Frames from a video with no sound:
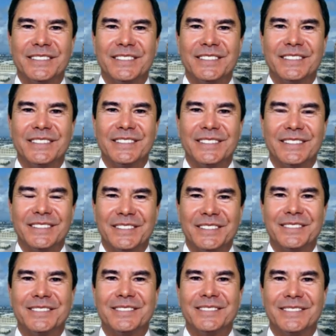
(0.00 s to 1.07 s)

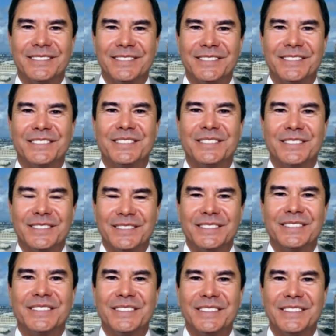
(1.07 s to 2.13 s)

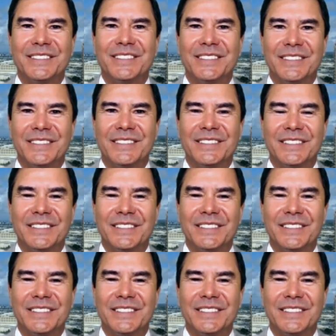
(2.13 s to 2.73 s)
(not speaking)